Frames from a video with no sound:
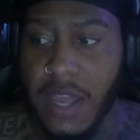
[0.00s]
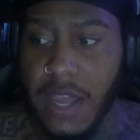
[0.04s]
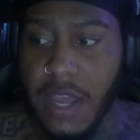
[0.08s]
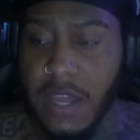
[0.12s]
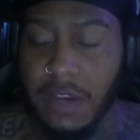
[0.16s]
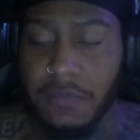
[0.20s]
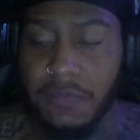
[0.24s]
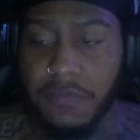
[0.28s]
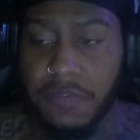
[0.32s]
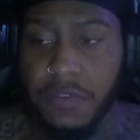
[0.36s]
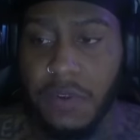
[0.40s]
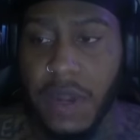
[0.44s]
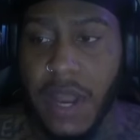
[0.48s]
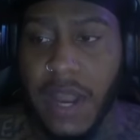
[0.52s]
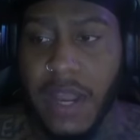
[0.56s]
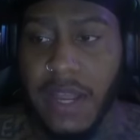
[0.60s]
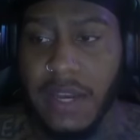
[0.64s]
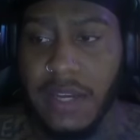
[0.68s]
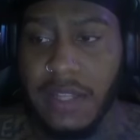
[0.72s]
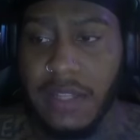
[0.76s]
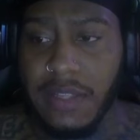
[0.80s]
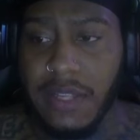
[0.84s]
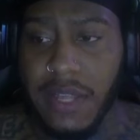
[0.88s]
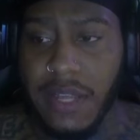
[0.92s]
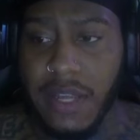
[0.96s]
And if you got
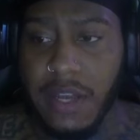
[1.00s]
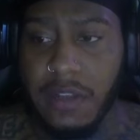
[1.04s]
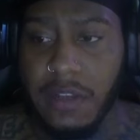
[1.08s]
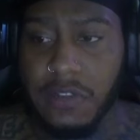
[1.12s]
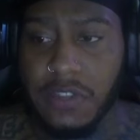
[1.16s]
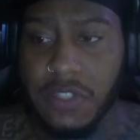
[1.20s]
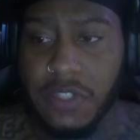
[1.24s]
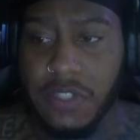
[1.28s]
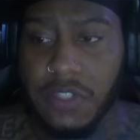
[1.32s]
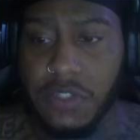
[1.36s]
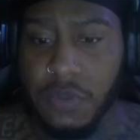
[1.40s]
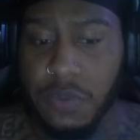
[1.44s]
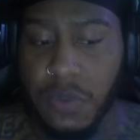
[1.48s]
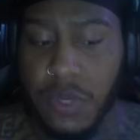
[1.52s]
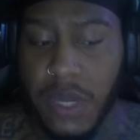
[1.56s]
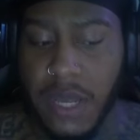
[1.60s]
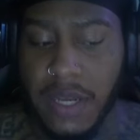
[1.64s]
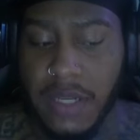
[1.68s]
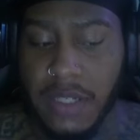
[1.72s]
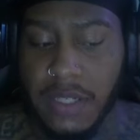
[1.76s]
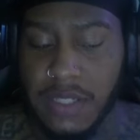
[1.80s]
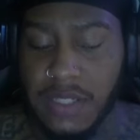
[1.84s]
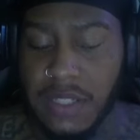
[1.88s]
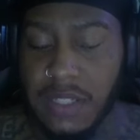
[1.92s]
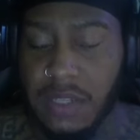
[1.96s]
anything else that you would
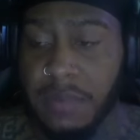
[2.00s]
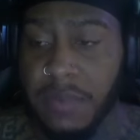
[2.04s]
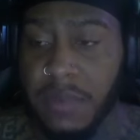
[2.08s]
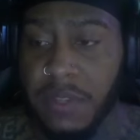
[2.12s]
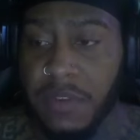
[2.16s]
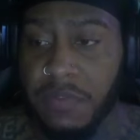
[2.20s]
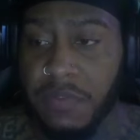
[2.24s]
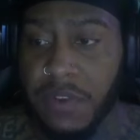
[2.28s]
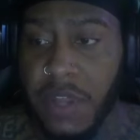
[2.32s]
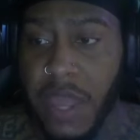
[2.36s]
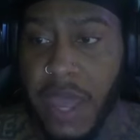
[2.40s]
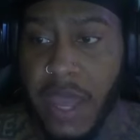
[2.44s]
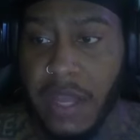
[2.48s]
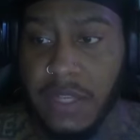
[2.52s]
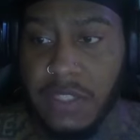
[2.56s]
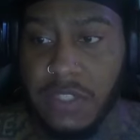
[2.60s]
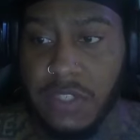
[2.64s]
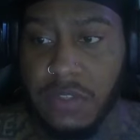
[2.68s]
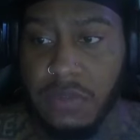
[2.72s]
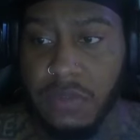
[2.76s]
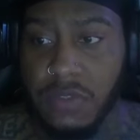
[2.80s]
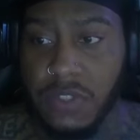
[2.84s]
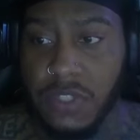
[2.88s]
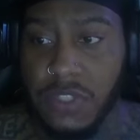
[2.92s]
like to see me react to,